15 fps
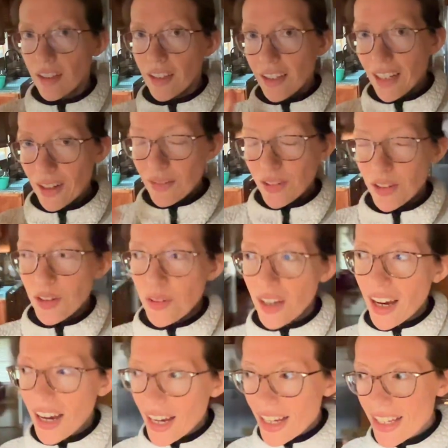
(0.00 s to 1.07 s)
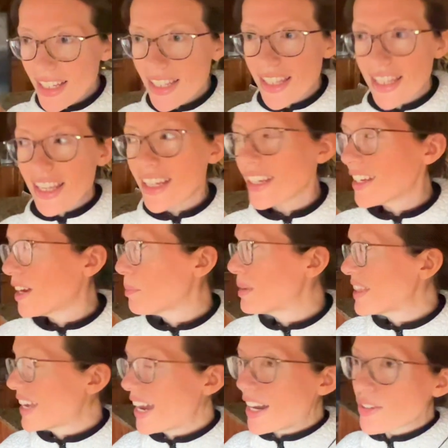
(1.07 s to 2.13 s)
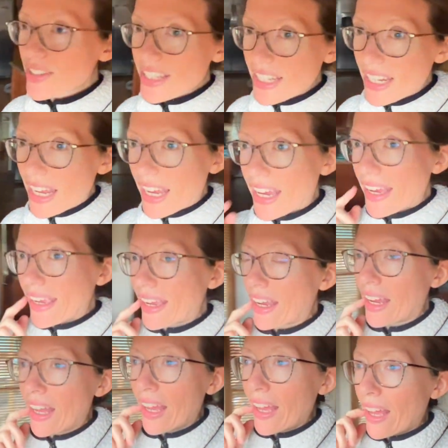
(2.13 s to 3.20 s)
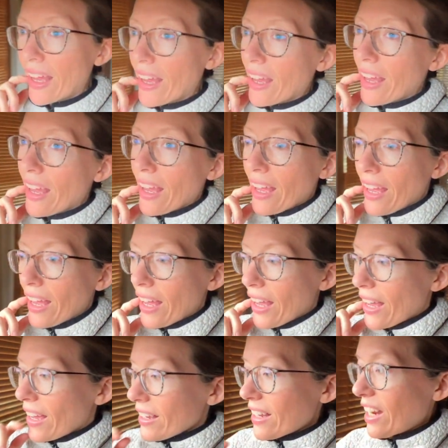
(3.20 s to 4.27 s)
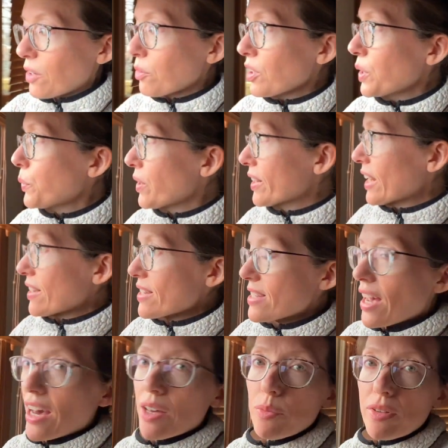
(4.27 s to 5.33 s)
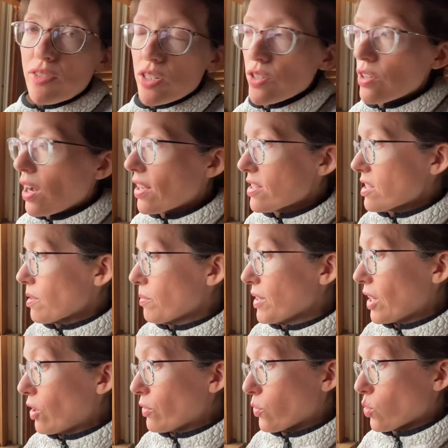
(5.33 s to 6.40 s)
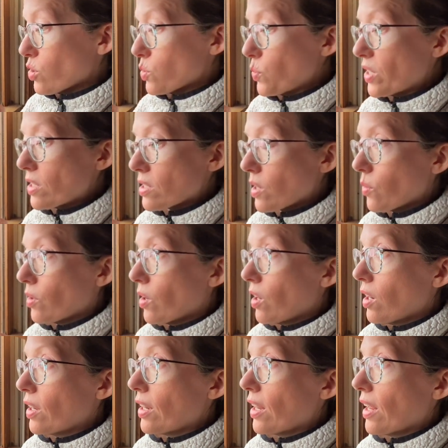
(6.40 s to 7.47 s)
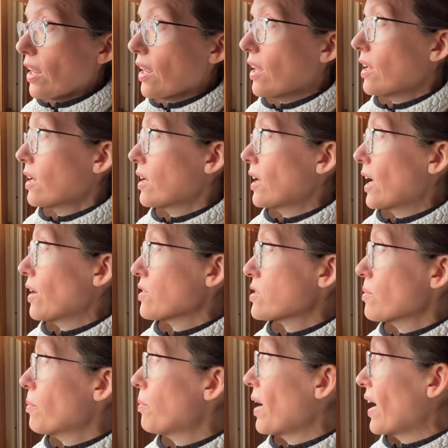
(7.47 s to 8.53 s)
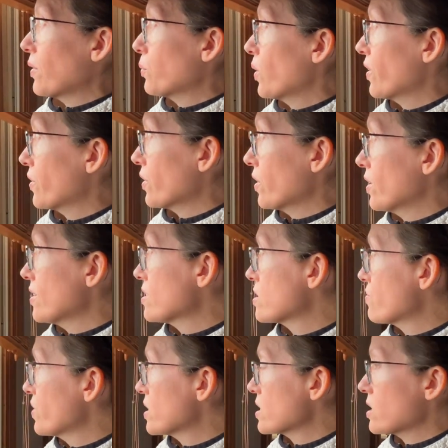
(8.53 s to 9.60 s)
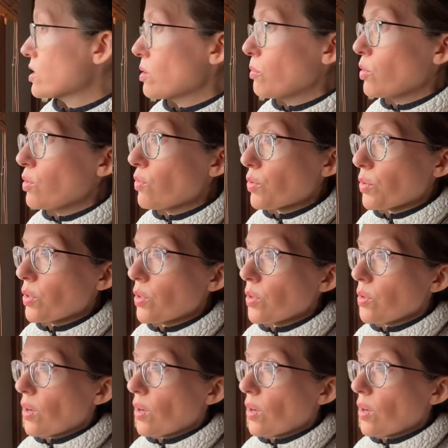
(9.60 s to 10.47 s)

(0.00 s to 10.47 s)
Good afternoon, guys. I'm in the house today. Can't really work outside. We still got some gale force winds going on, and now some bad weather is fixing to move through.